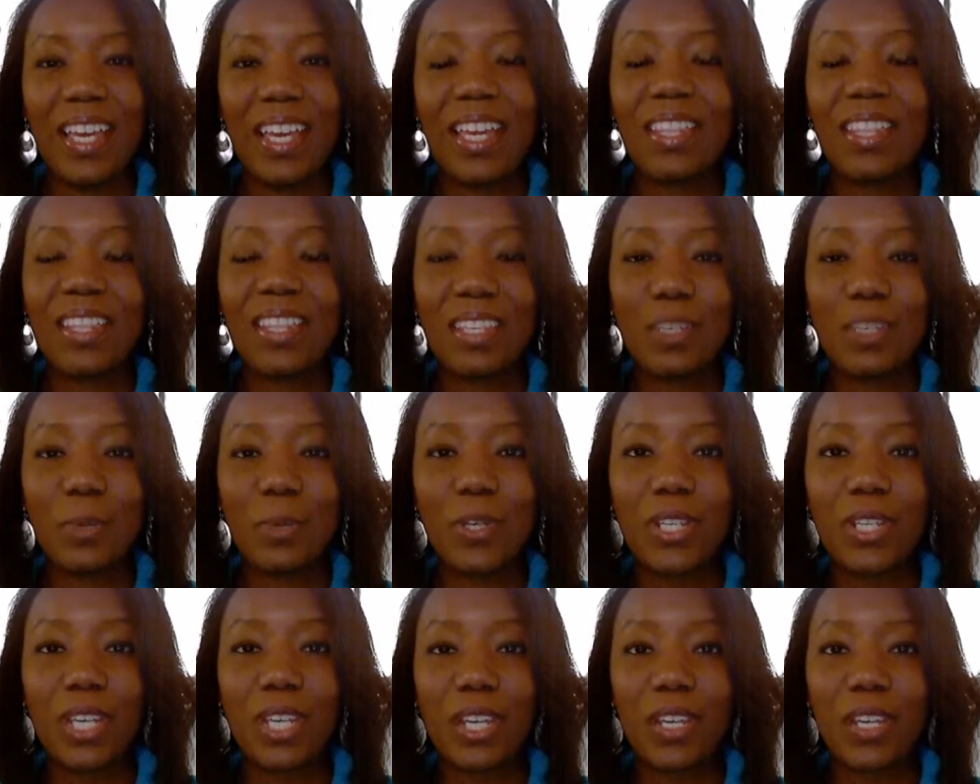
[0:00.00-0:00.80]
In this
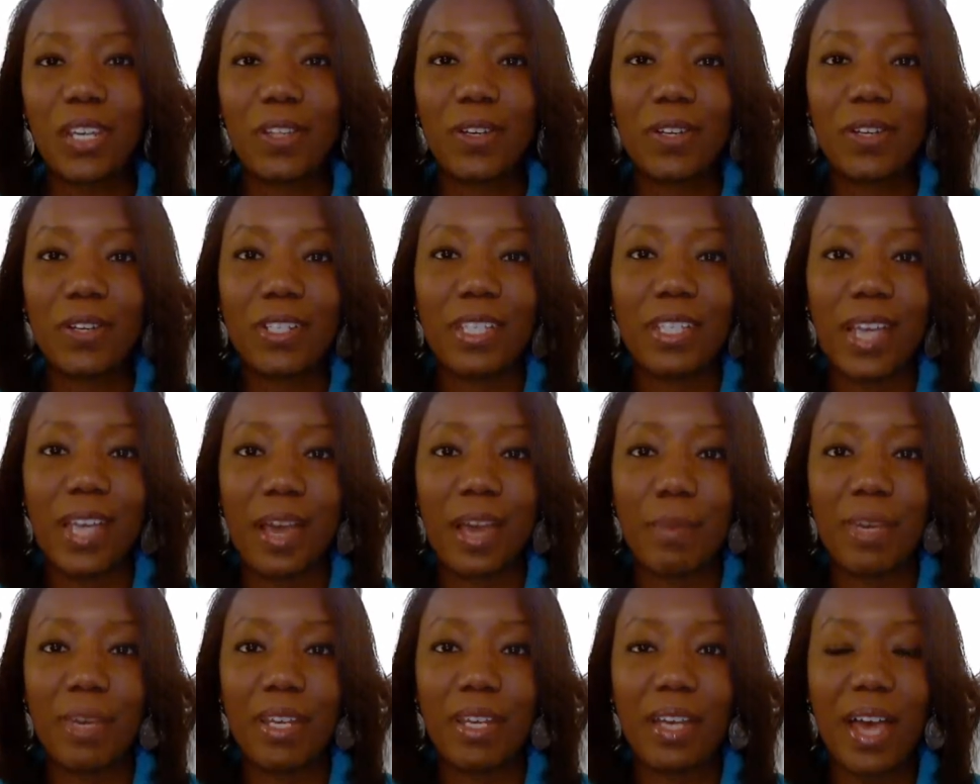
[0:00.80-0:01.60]
particular
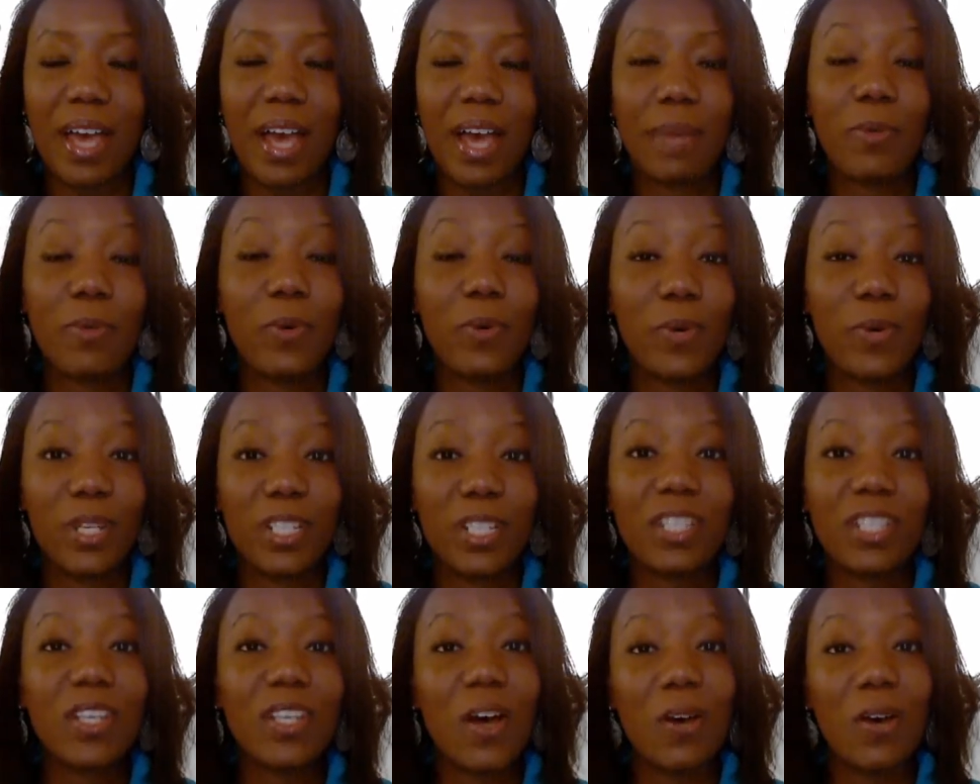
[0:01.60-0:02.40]
assignment, I'm going to
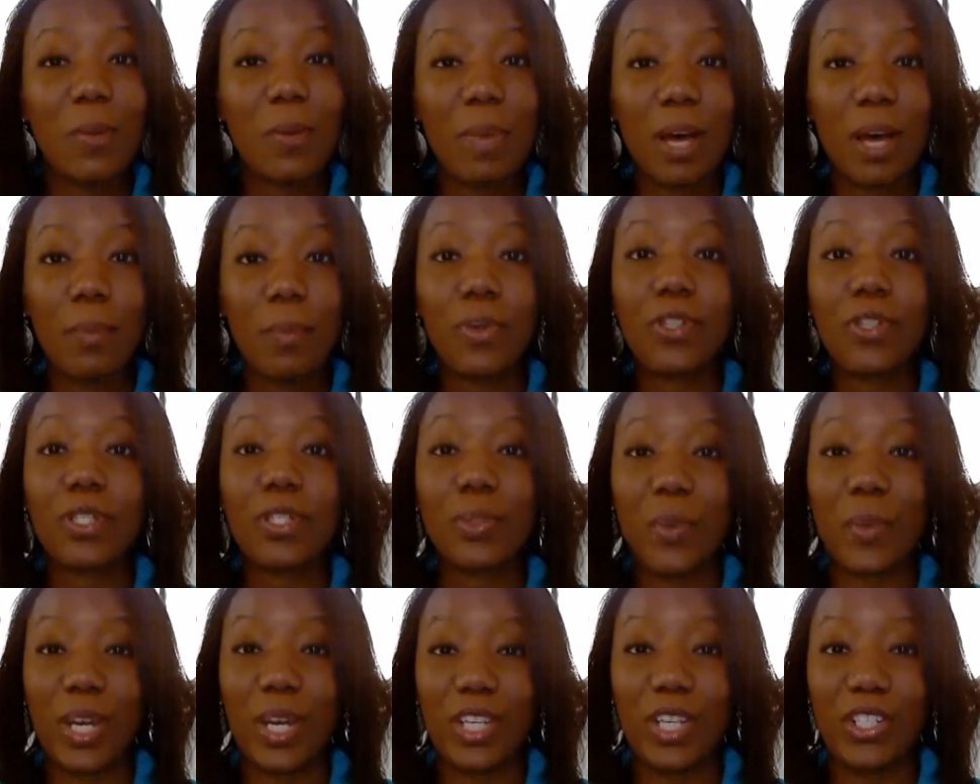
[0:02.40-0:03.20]
talk about
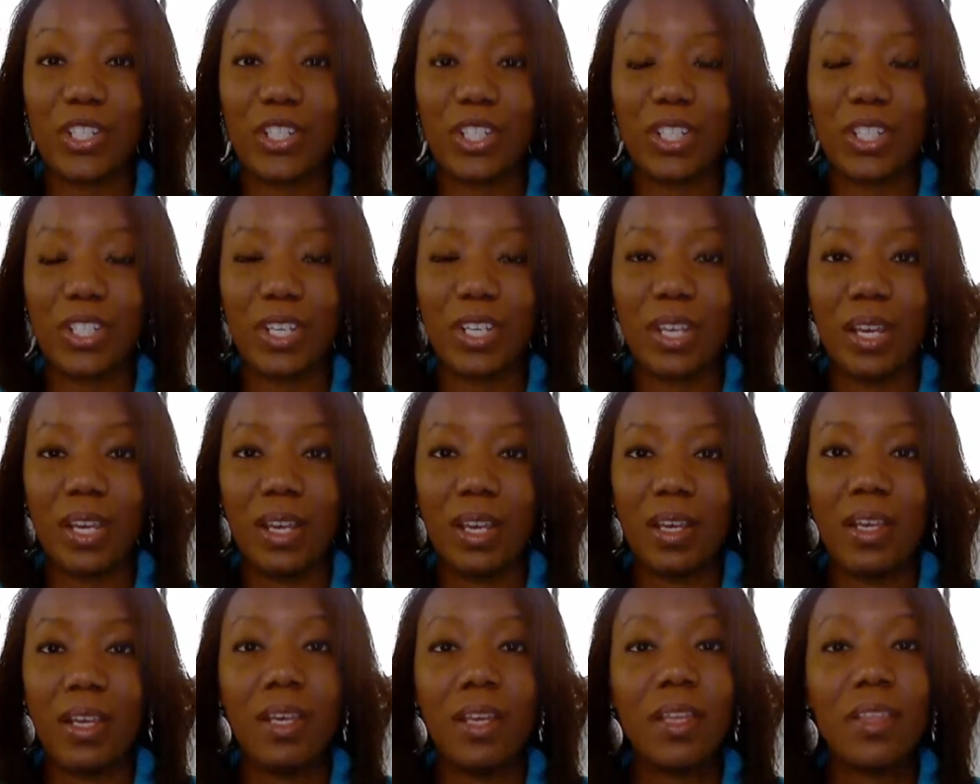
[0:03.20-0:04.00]
persuasion.
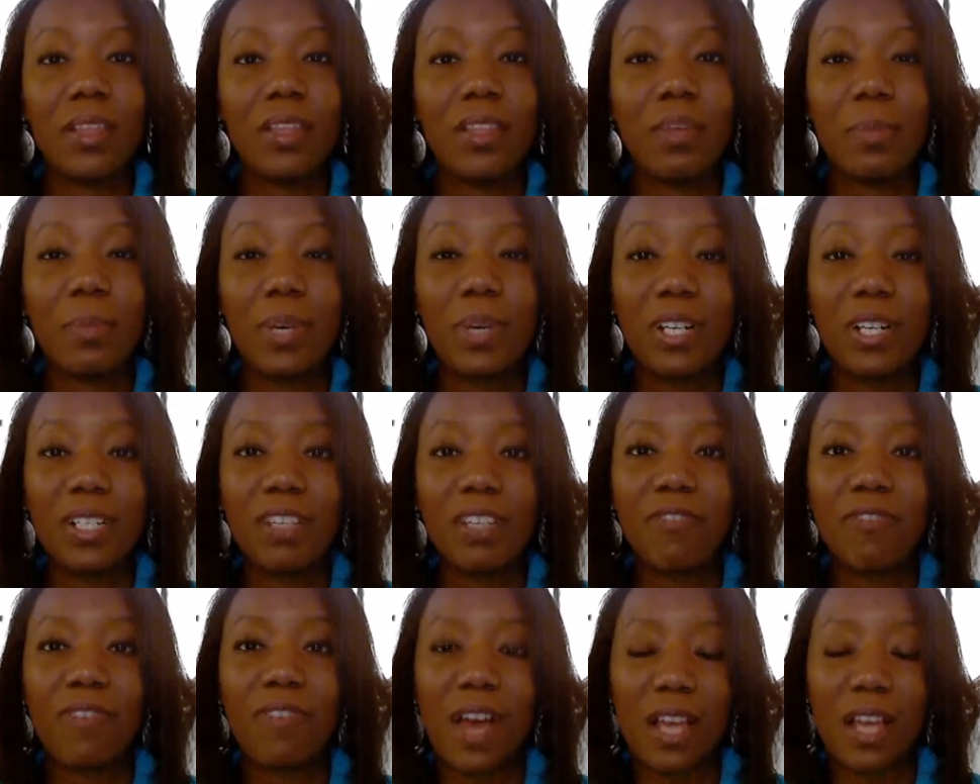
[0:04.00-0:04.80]
The book
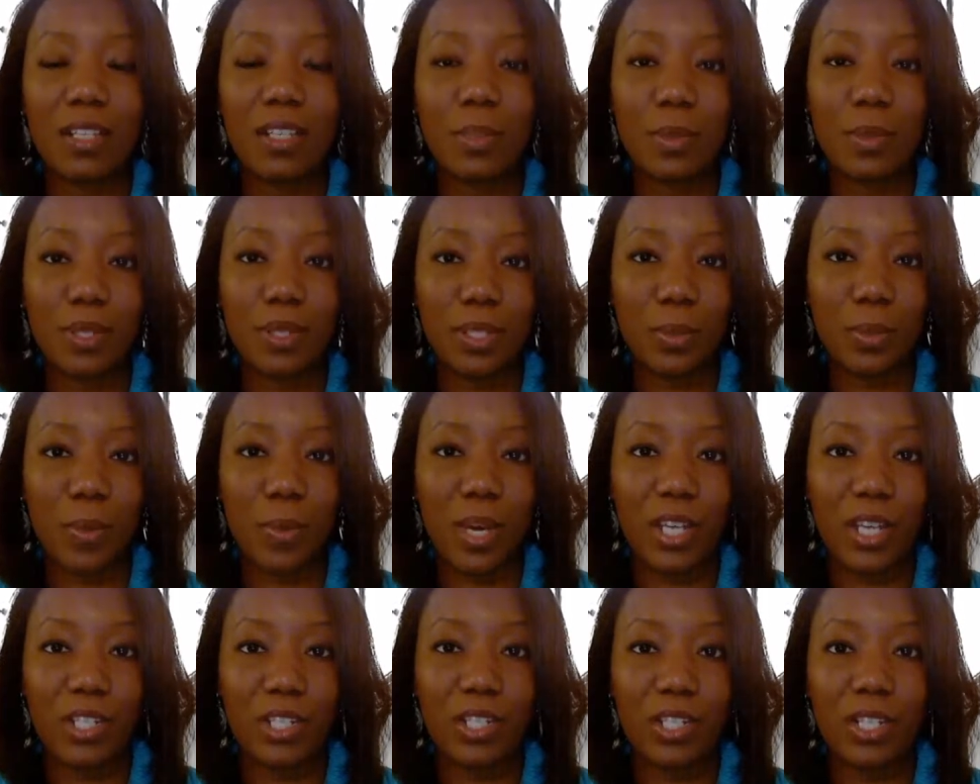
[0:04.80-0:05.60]
defines
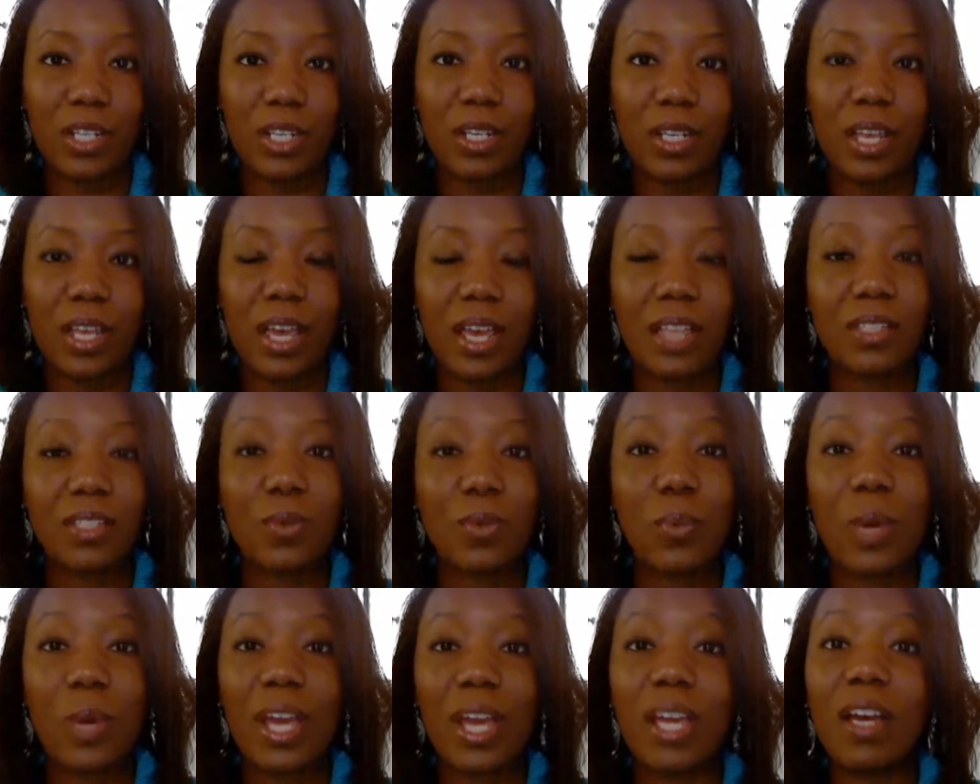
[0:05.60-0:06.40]
persuasion as a
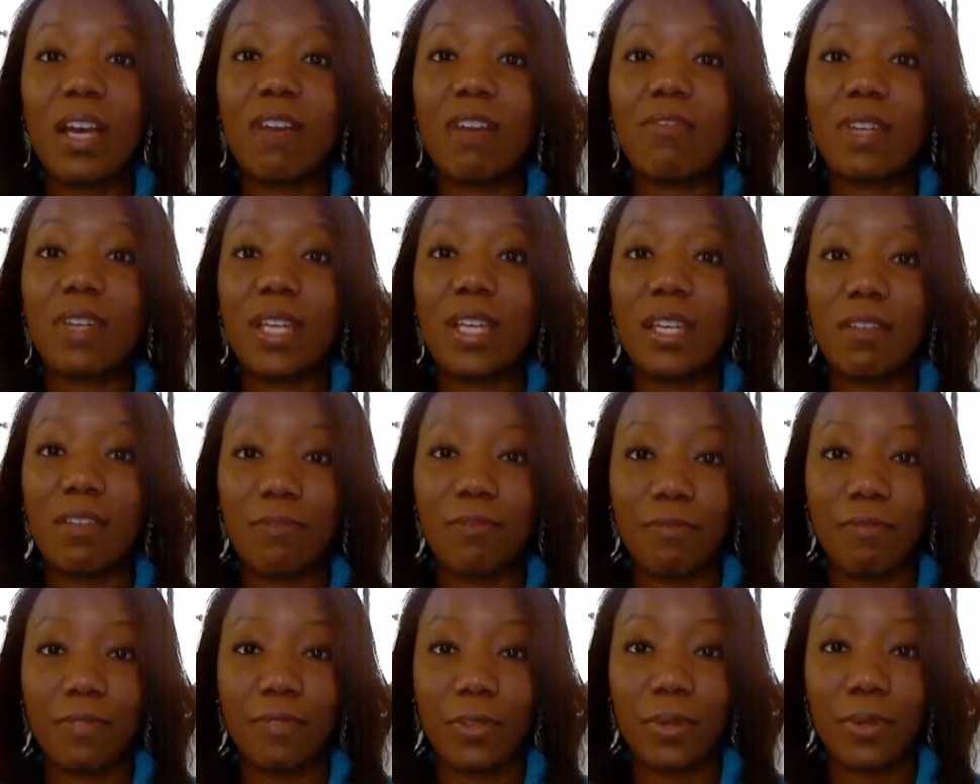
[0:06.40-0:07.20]
way of
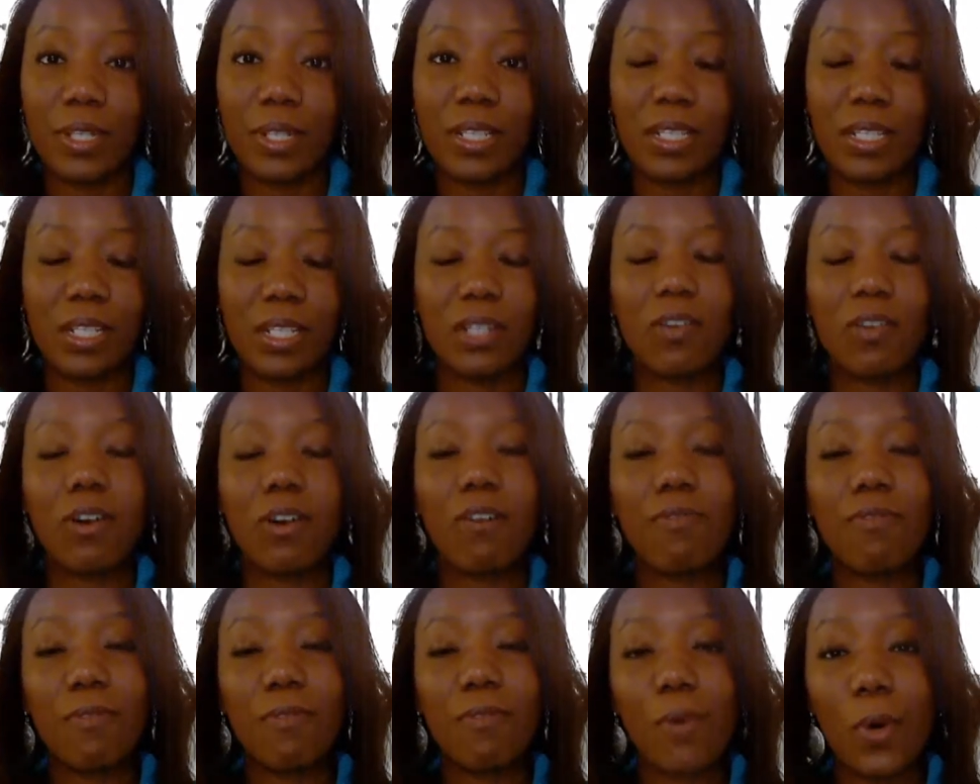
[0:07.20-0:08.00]
influencing or a
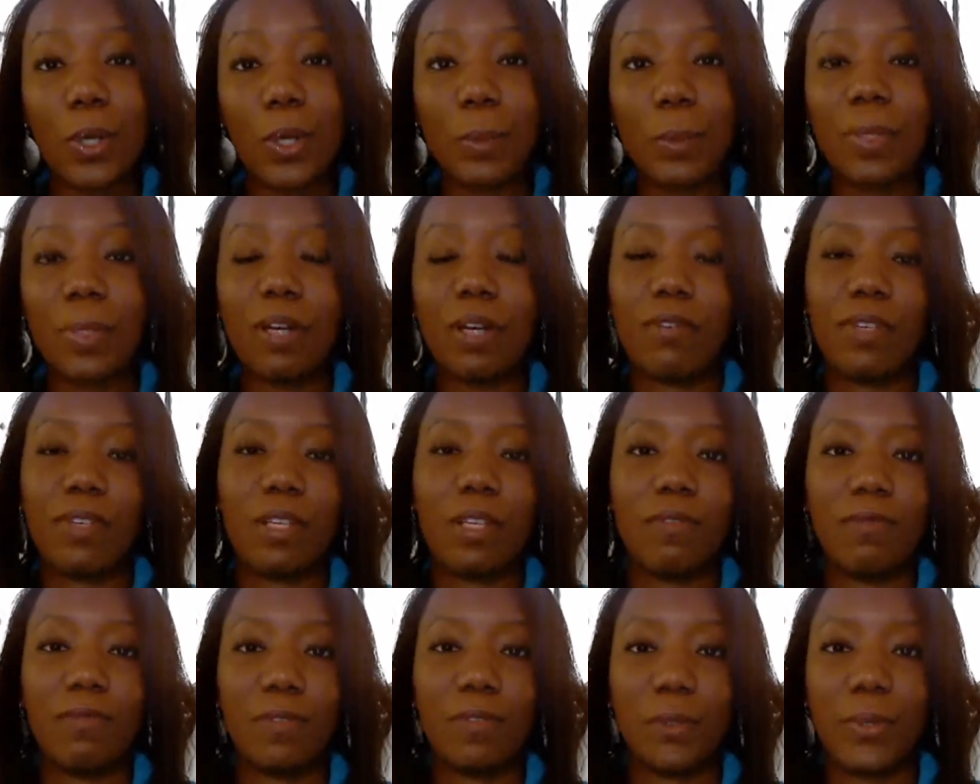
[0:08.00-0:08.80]
form of
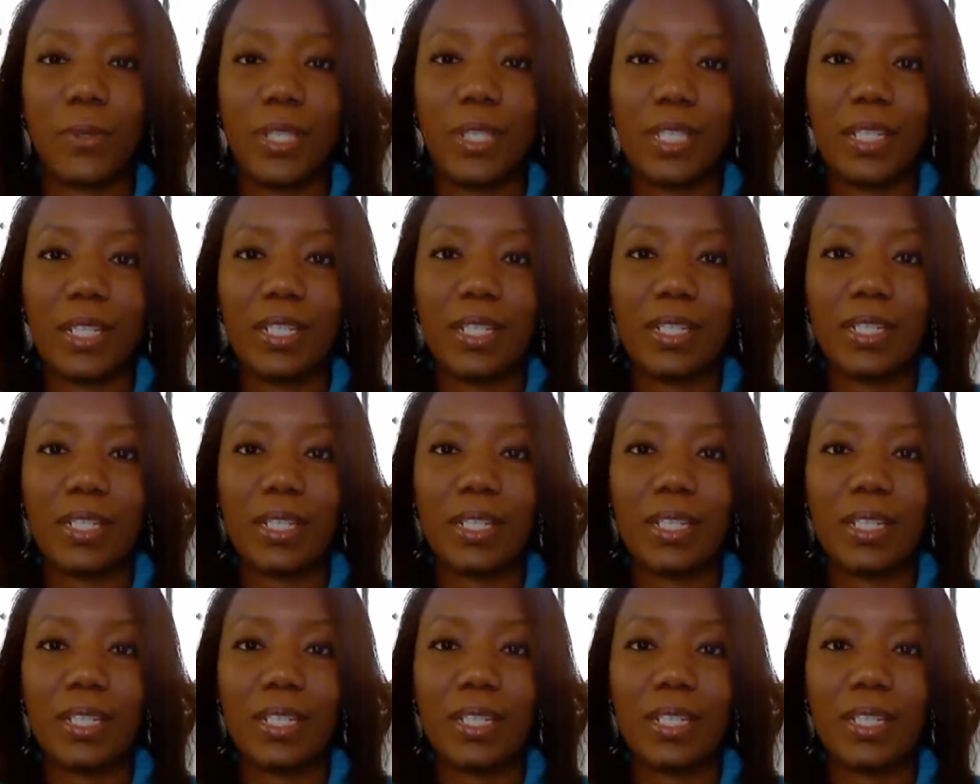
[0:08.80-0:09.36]
influencing.